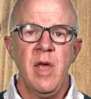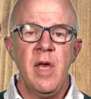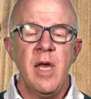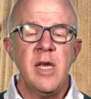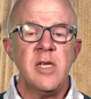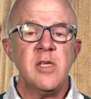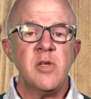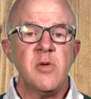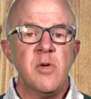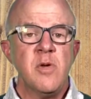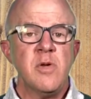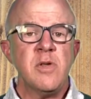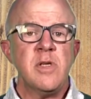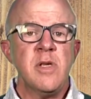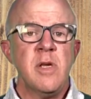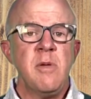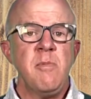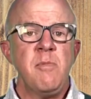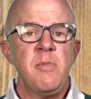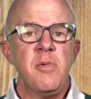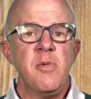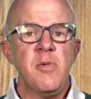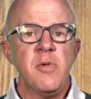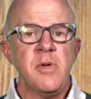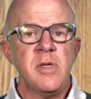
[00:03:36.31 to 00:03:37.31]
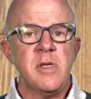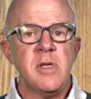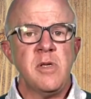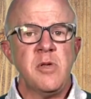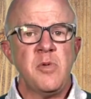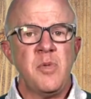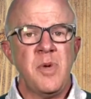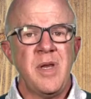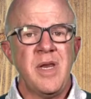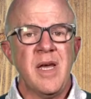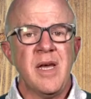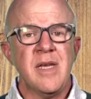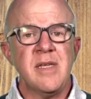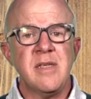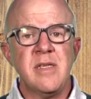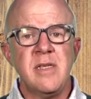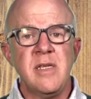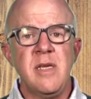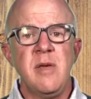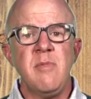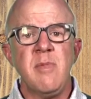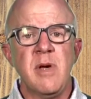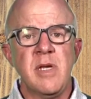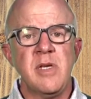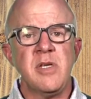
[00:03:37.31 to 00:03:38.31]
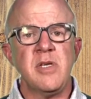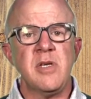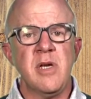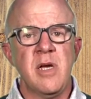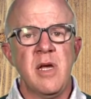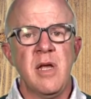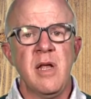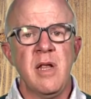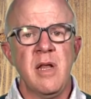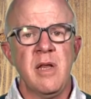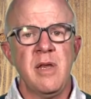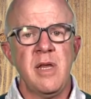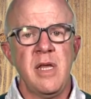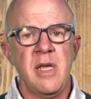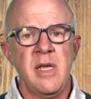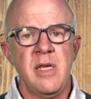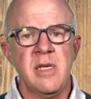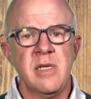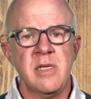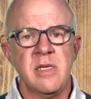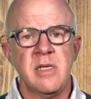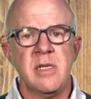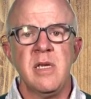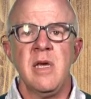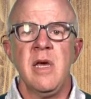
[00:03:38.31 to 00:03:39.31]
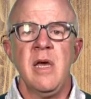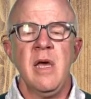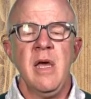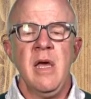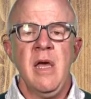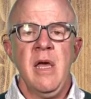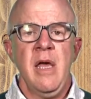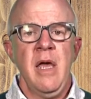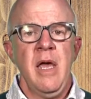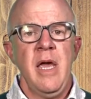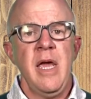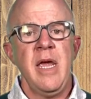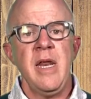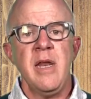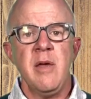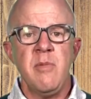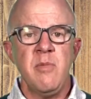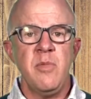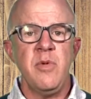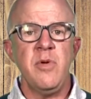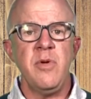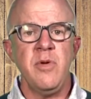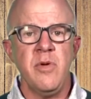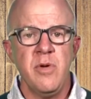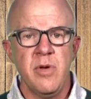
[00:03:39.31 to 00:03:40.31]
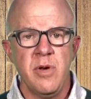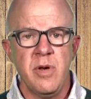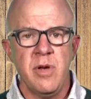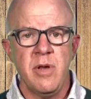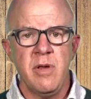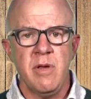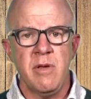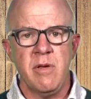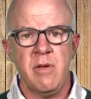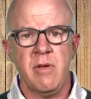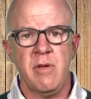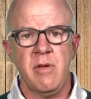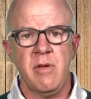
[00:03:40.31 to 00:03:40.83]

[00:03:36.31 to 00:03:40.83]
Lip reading: It's also important when I see my child is in a mood